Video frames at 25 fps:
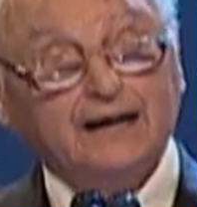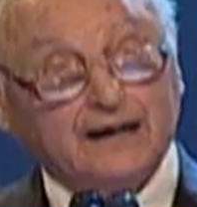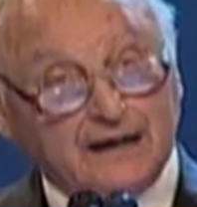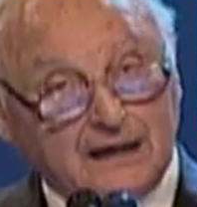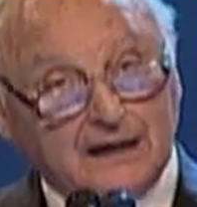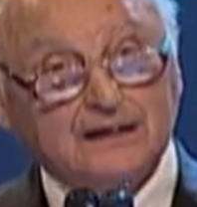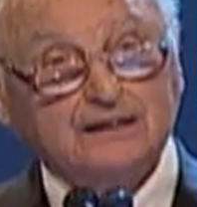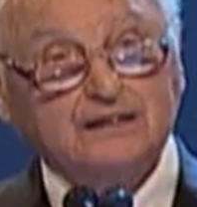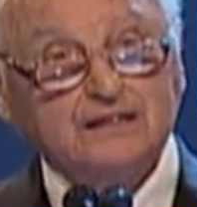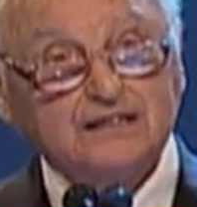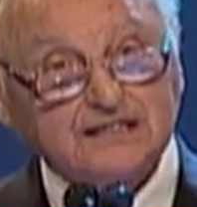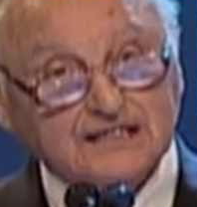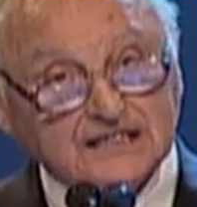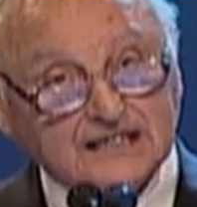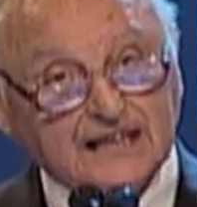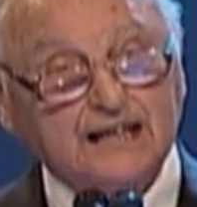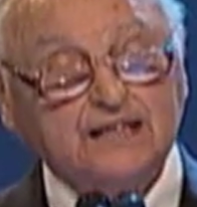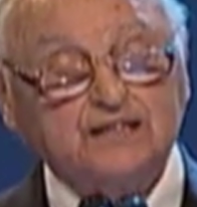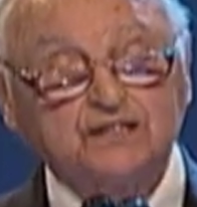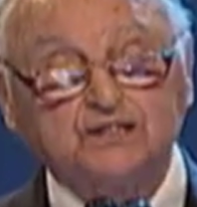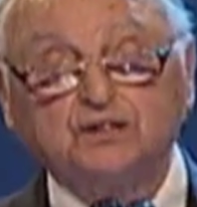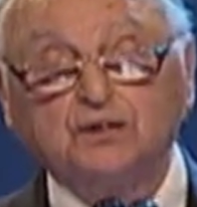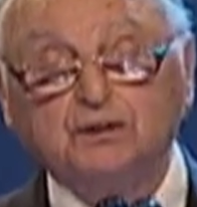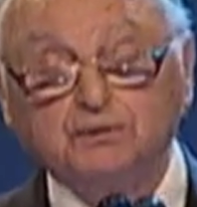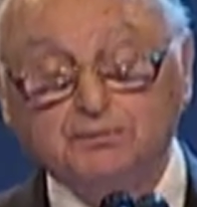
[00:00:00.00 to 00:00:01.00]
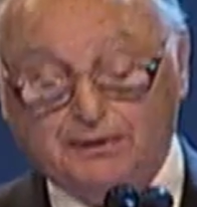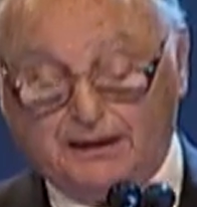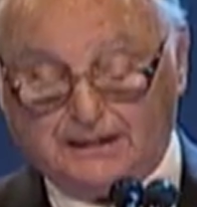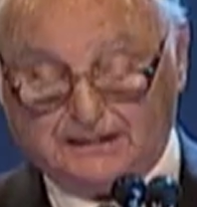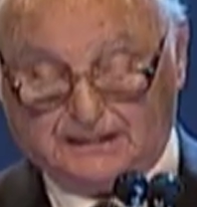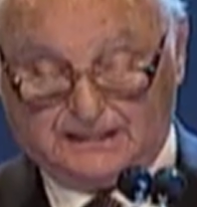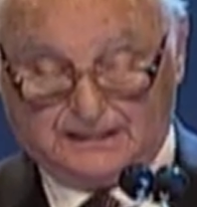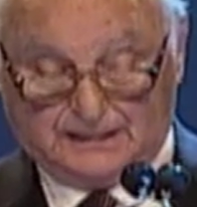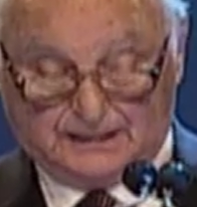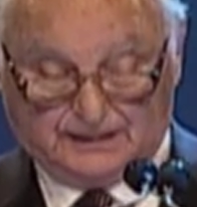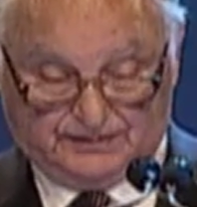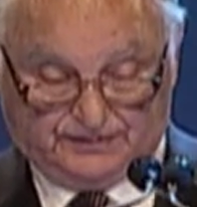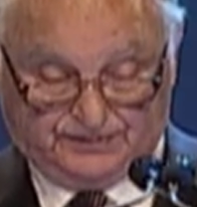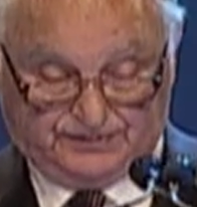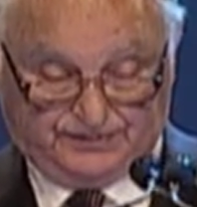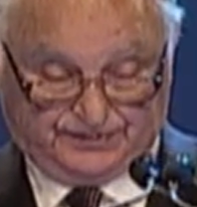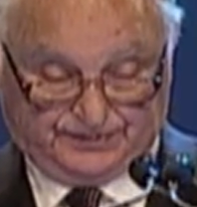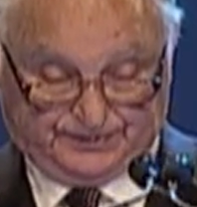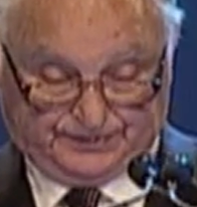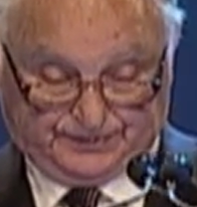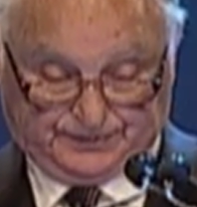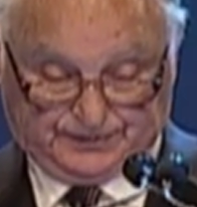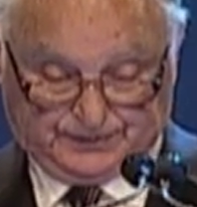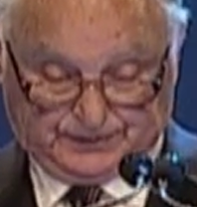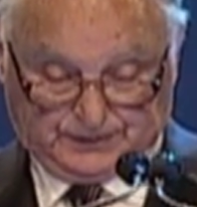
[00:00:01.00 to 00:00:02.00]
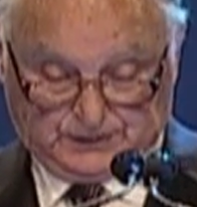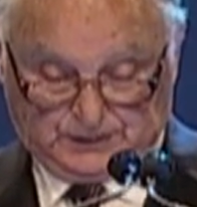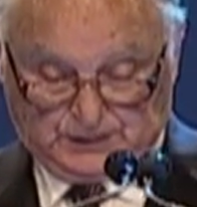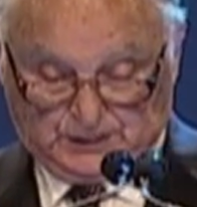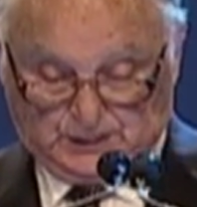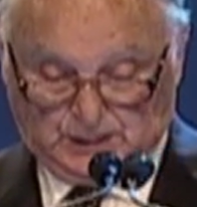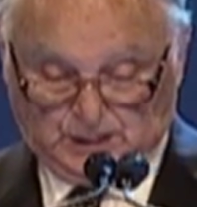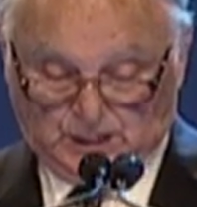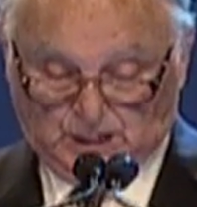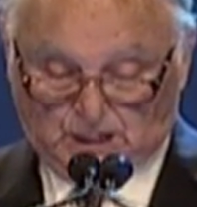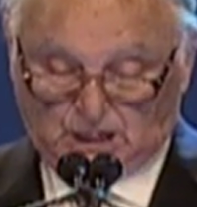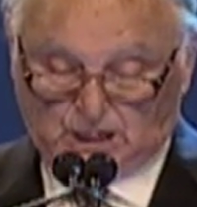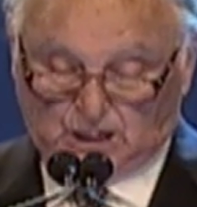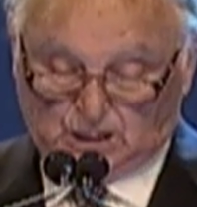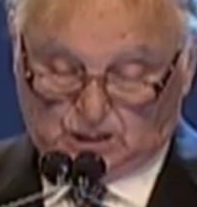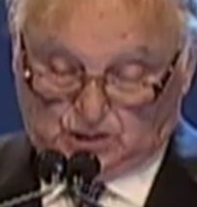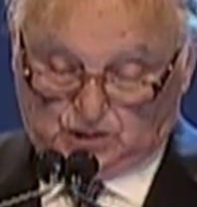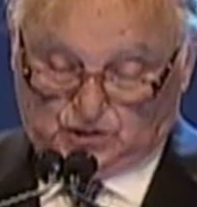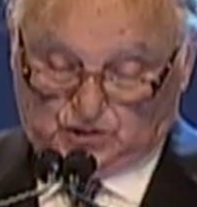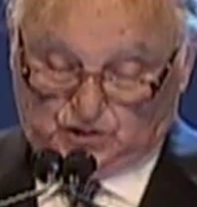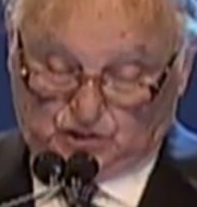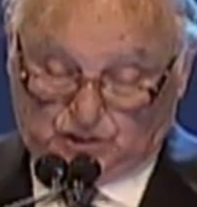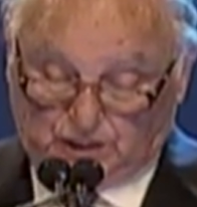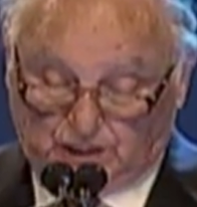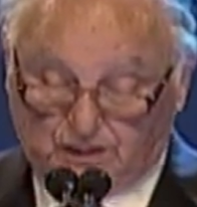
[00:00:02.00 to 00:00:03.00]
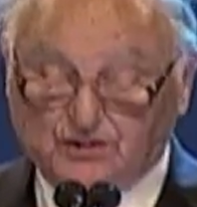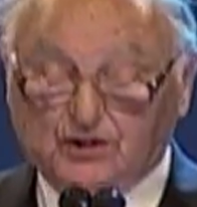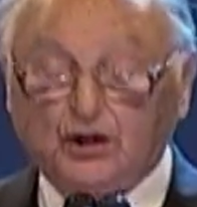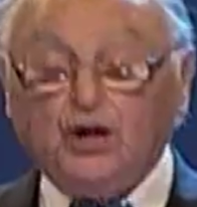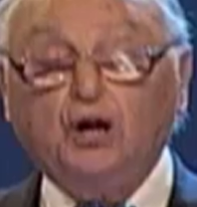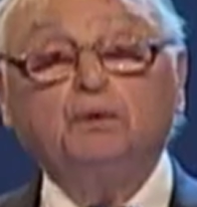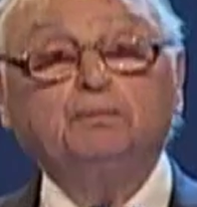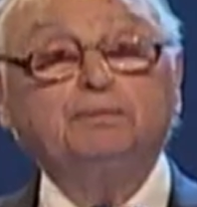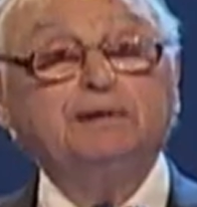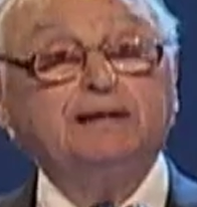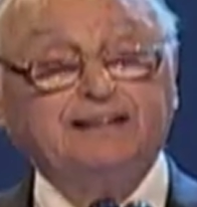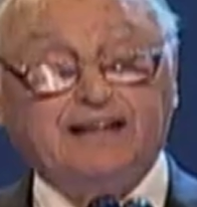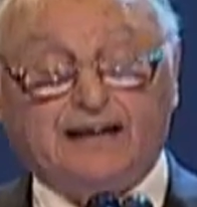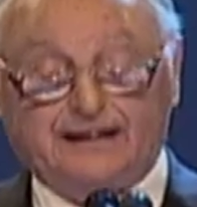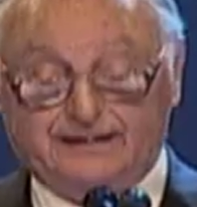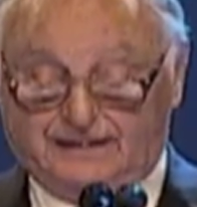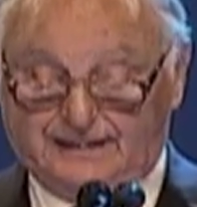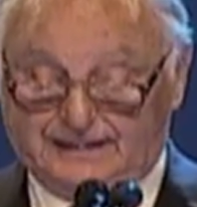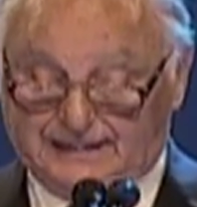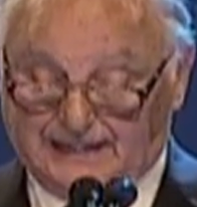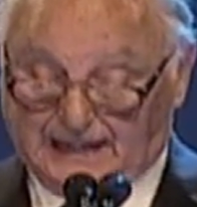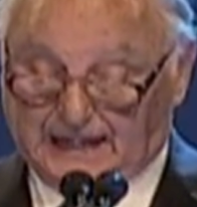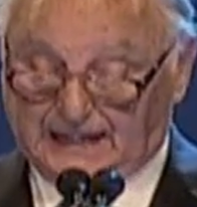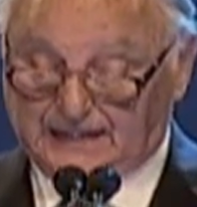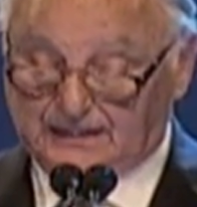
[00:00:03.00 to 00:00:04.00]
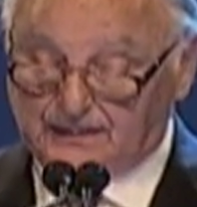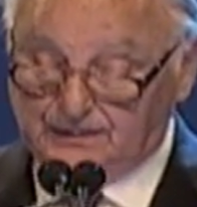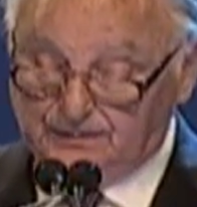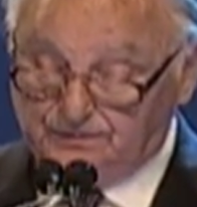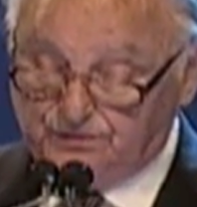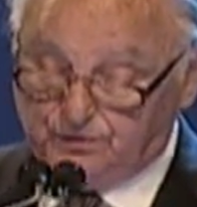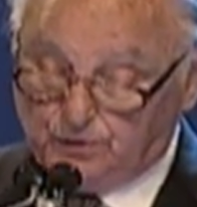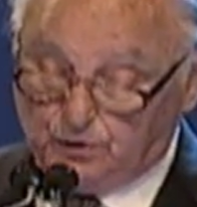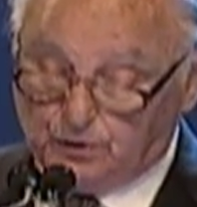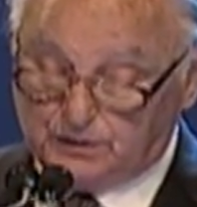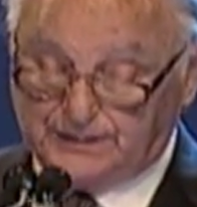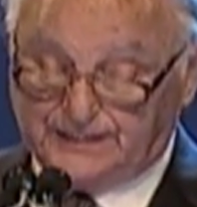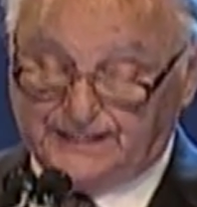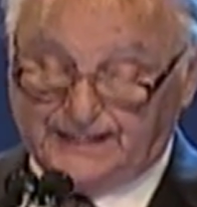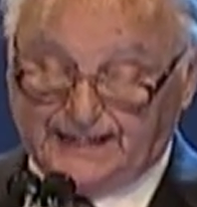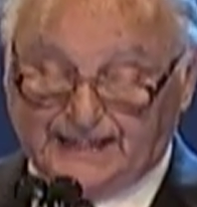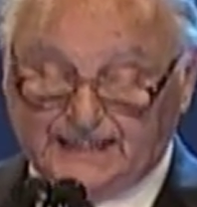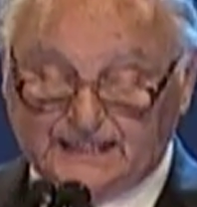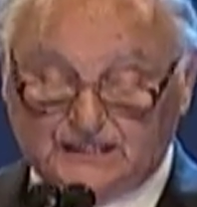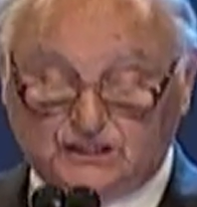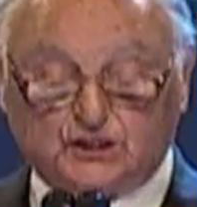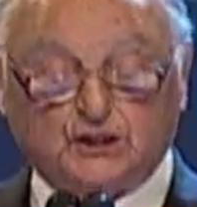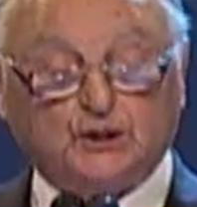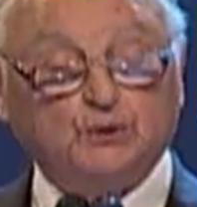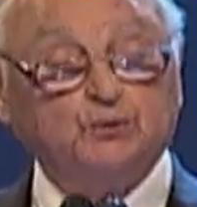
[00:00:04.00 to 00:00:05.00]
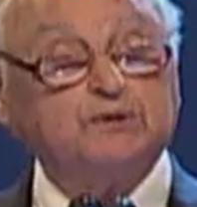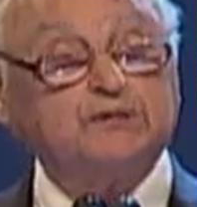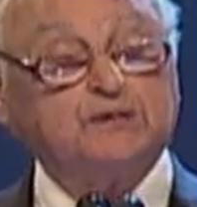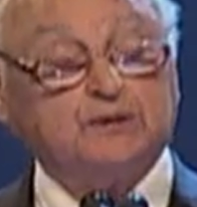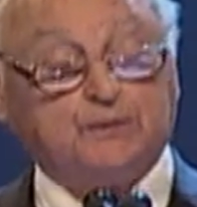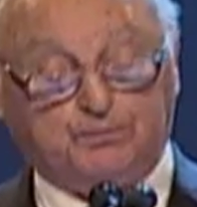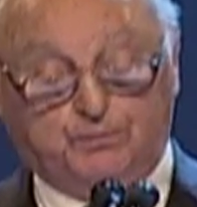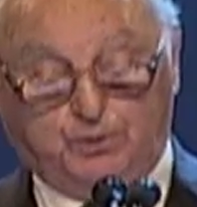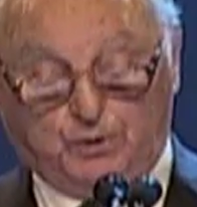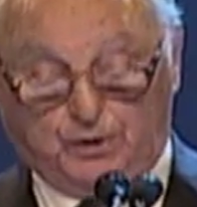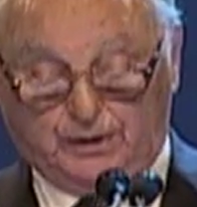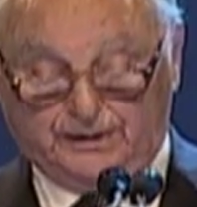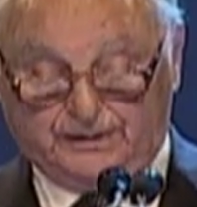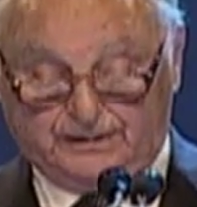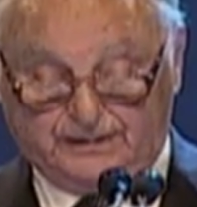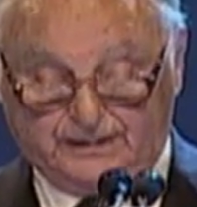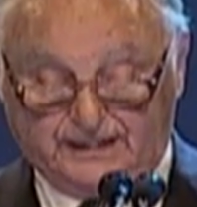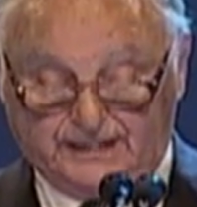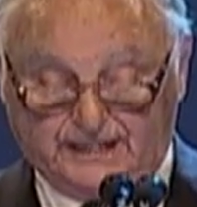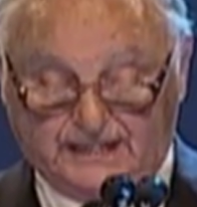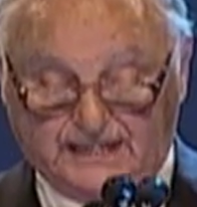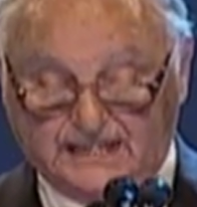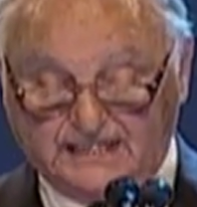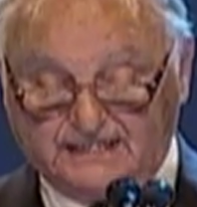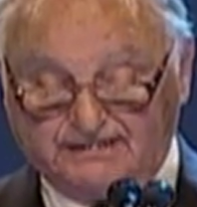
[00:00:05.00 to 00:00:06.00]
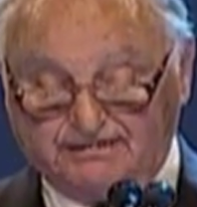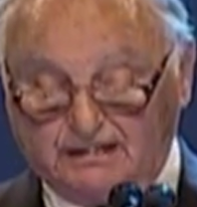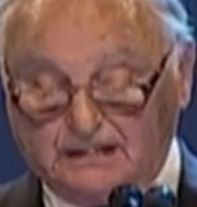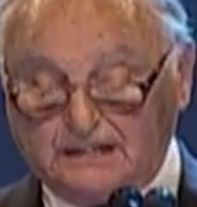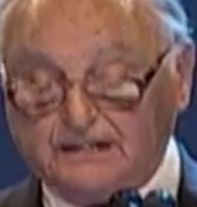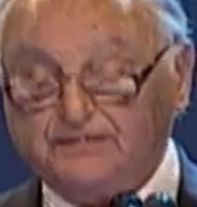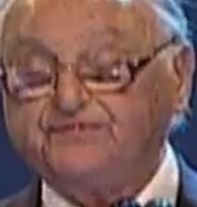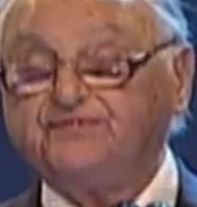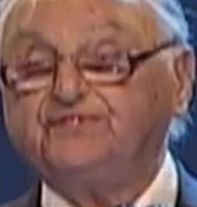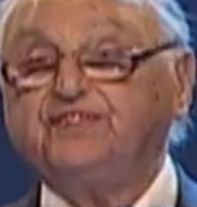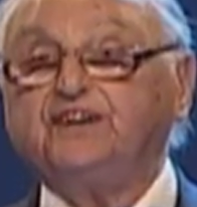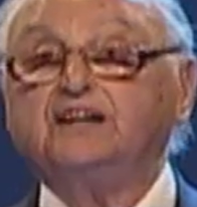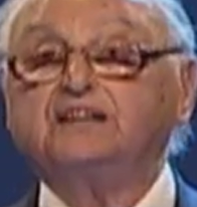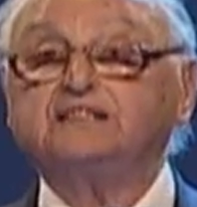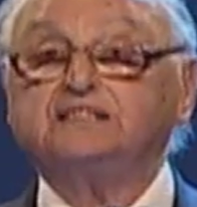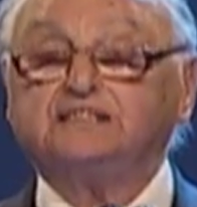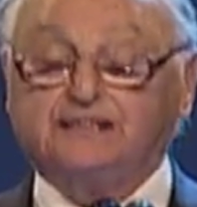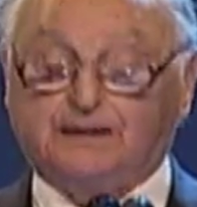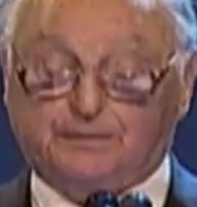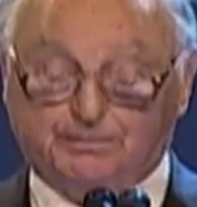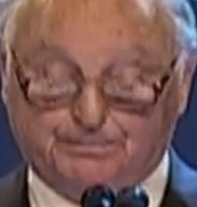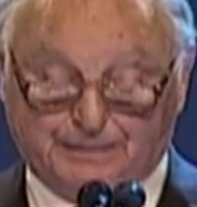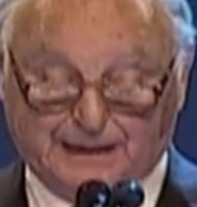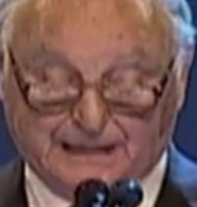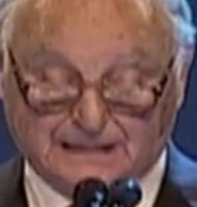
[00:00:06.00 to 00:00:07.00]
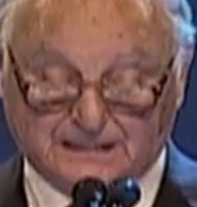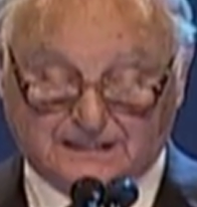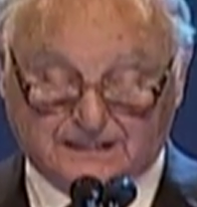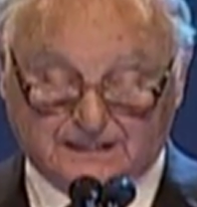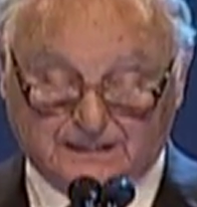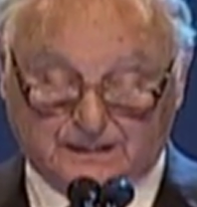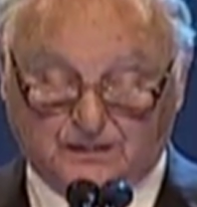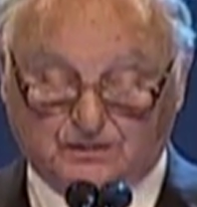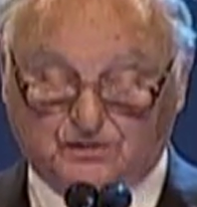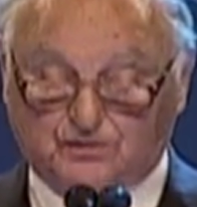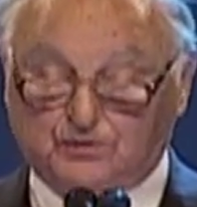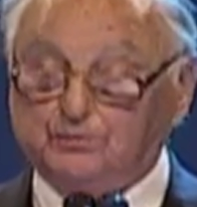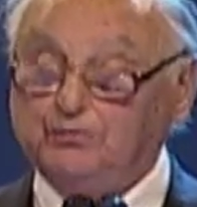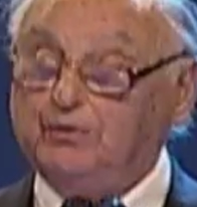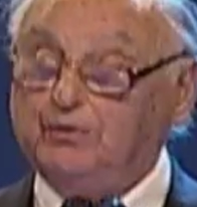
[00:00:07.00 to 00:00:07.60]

heard her say so myself. She told me that in 1948 she was appointed Israel's first ambassador to